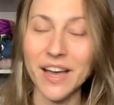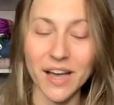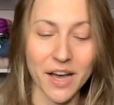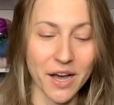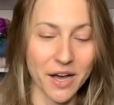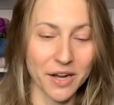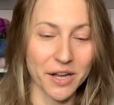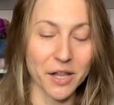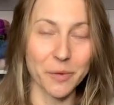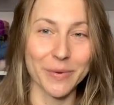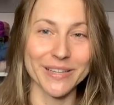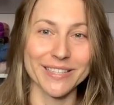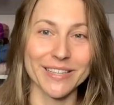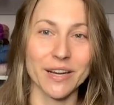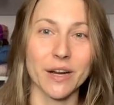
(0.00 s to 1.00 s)
uh,
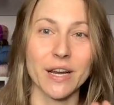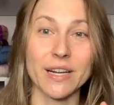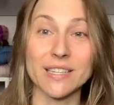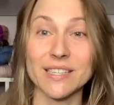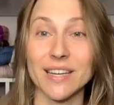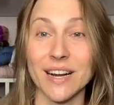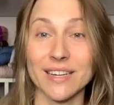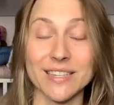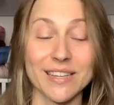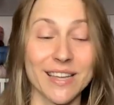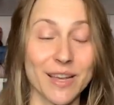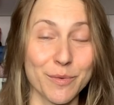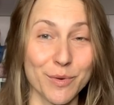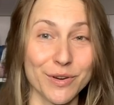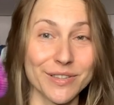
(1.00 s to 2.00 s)
colorways there, and Sprout D K
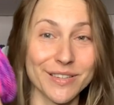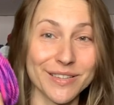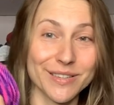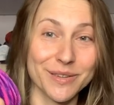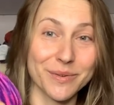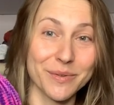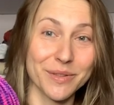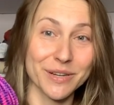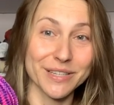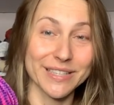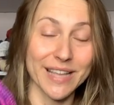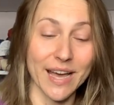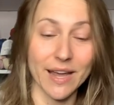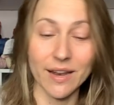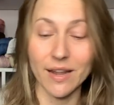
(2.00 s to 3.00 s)
and Worsted. So there's
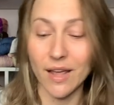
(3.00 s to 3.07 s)
that.